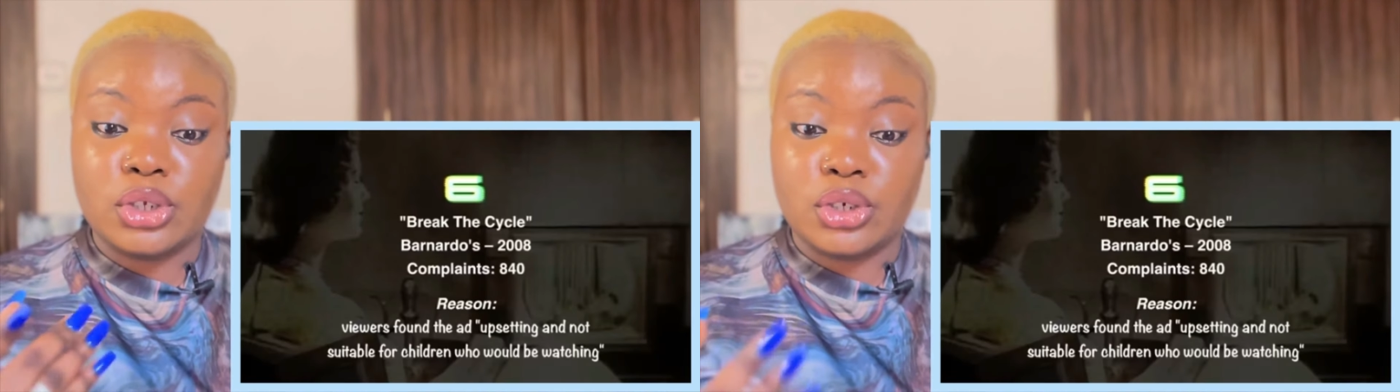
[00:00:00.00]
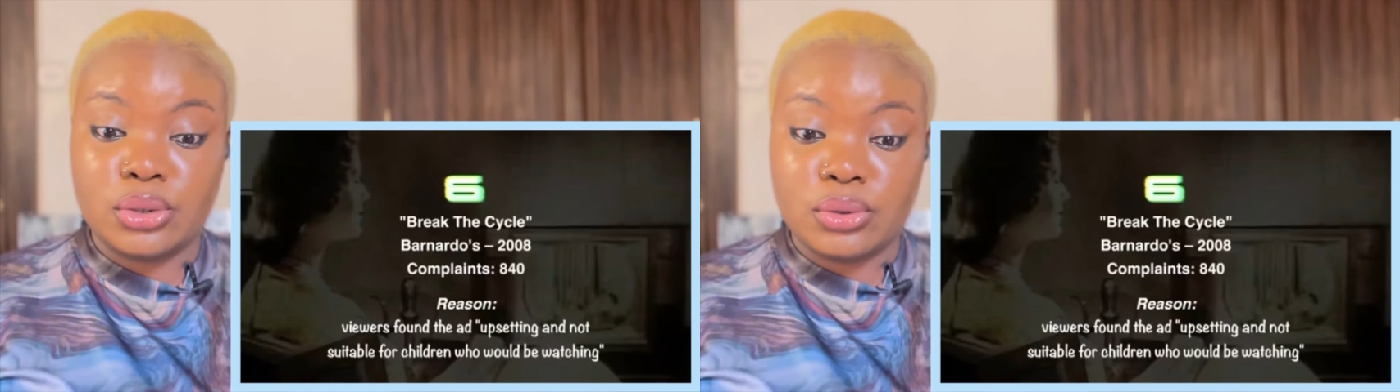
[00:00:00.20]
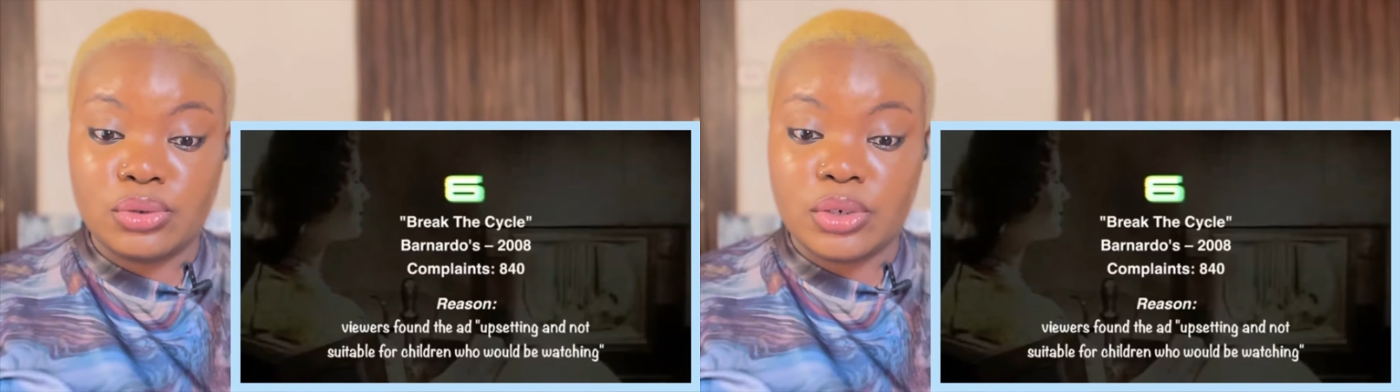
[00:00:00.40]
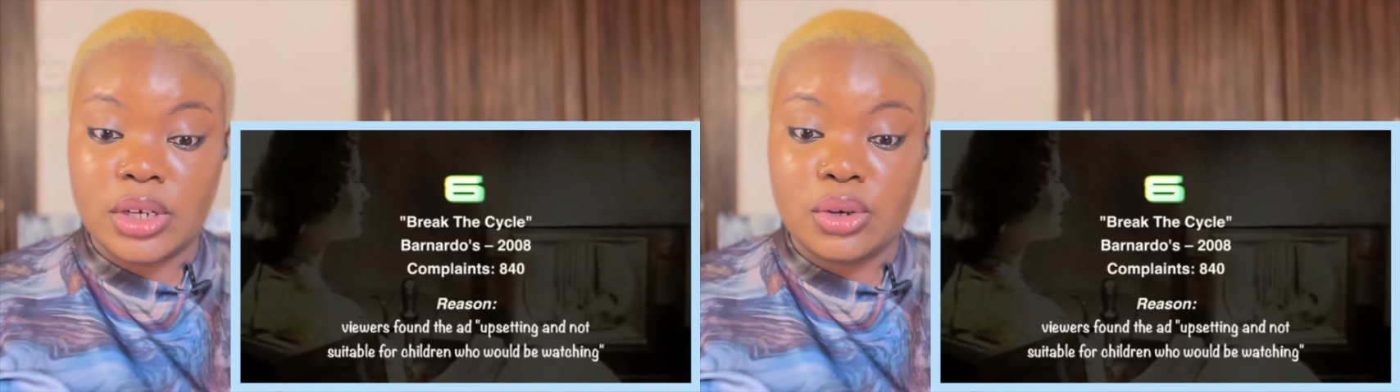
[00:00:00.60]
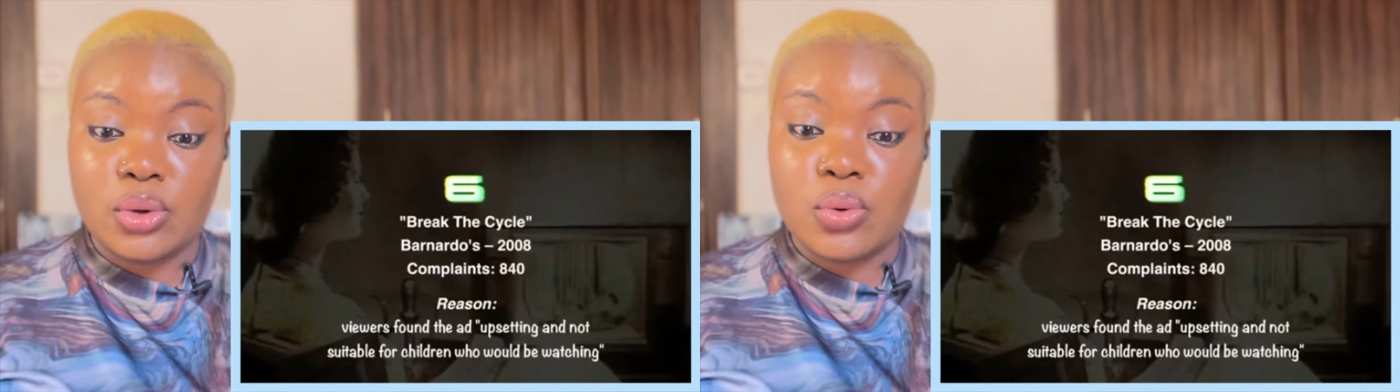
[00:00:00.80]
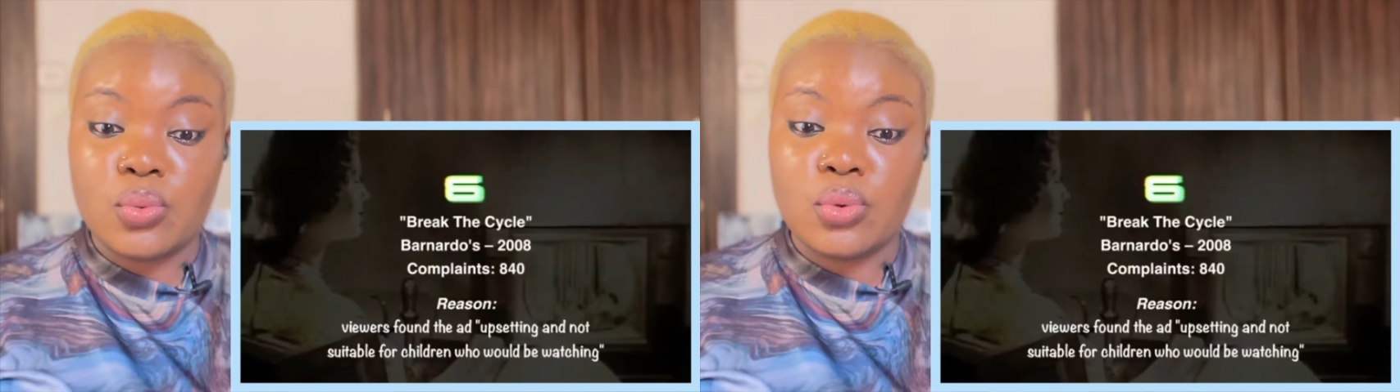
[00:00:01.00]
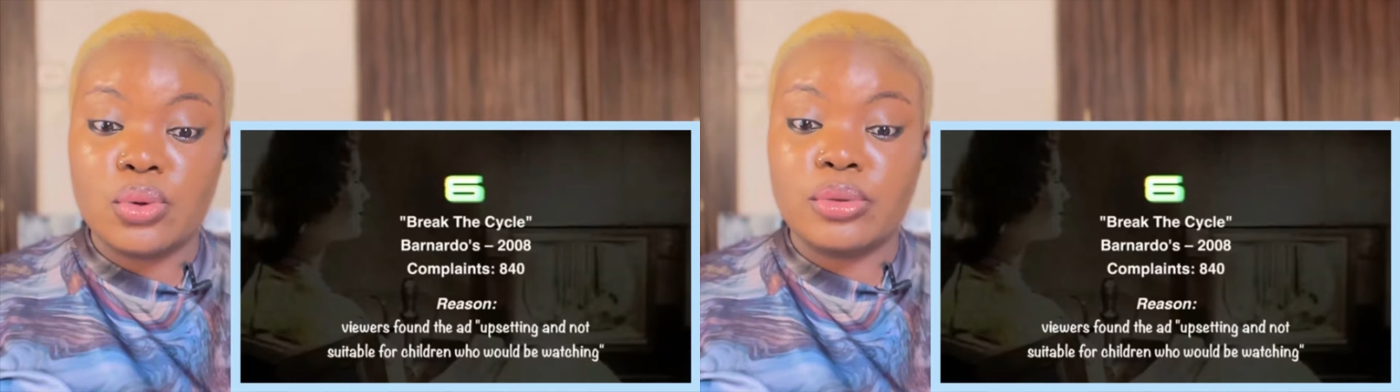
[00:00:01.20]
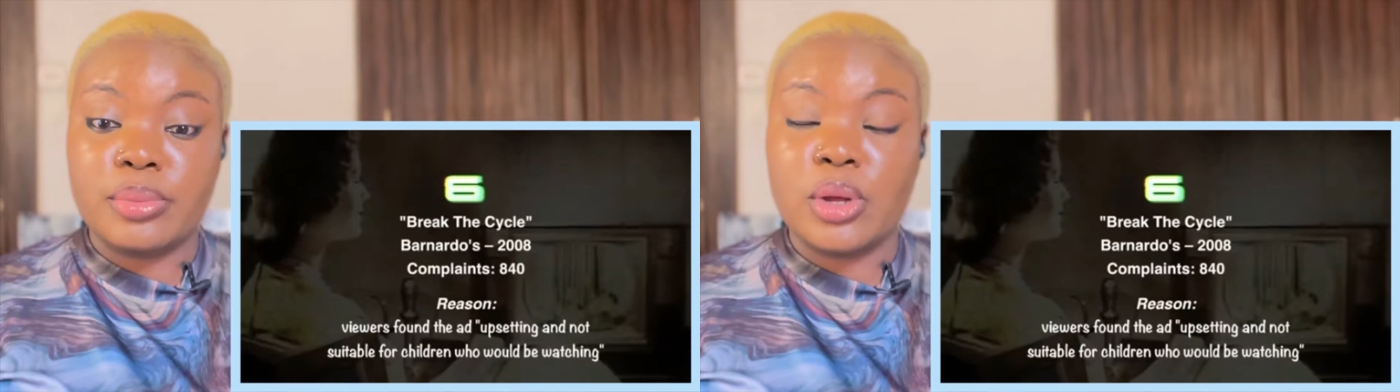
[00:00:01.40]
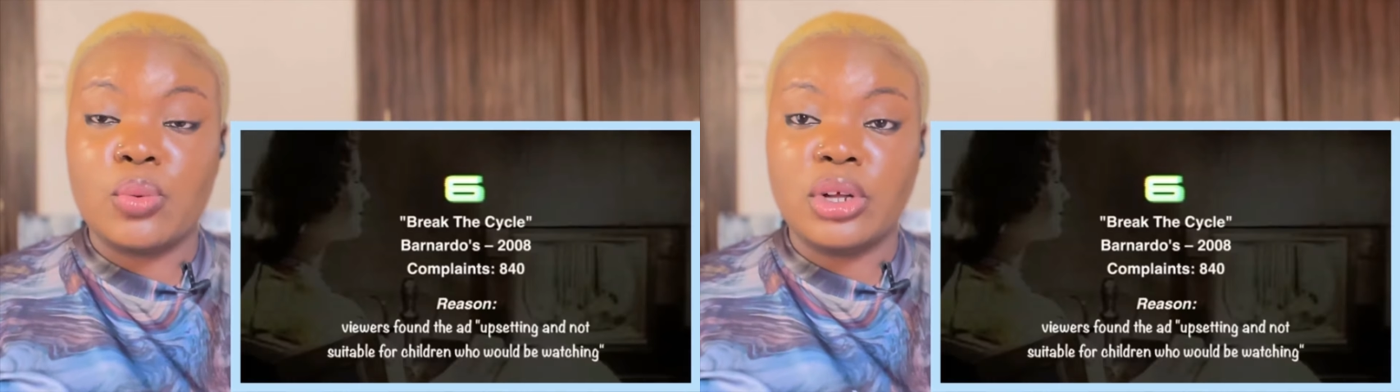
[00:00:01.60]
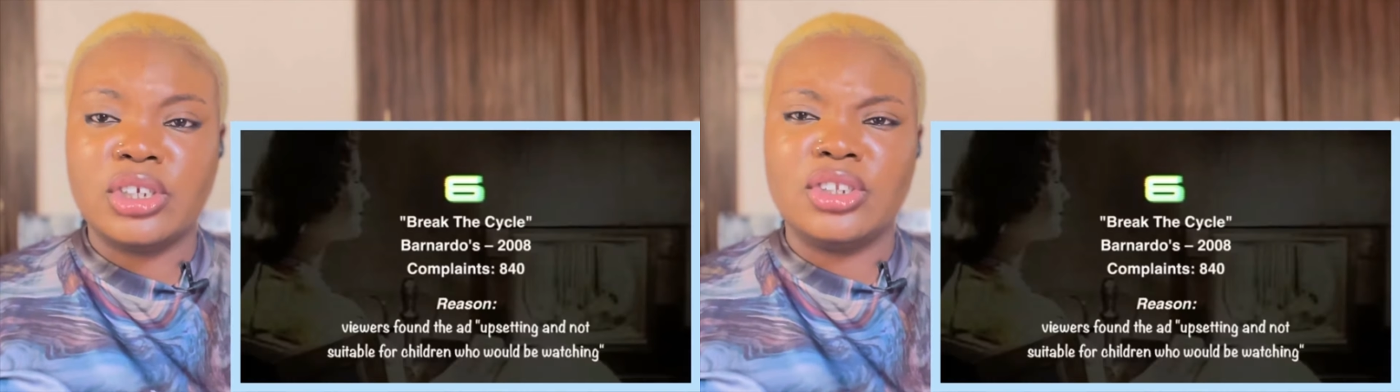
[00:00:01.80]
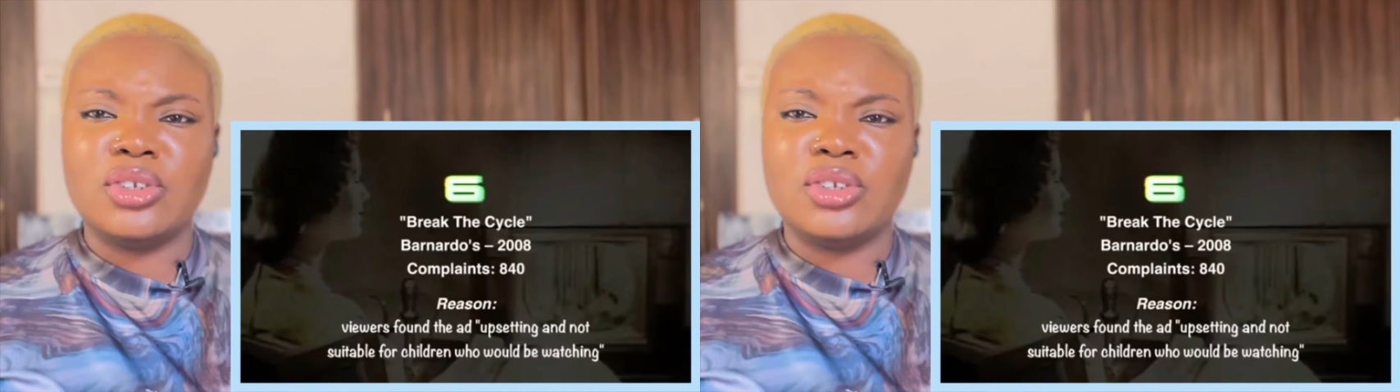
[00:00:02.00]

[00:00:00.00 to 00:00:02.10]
children who would be watching.